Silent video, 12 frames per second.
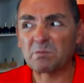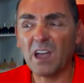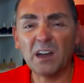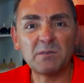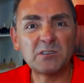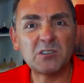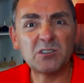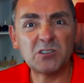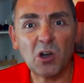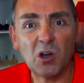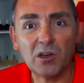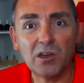kind of
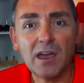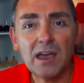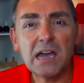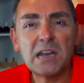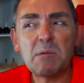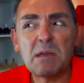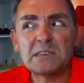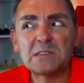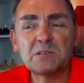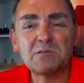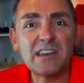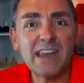stuck and a bit
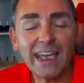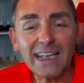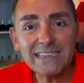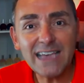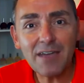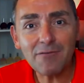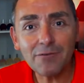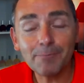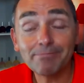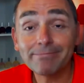sort of negative.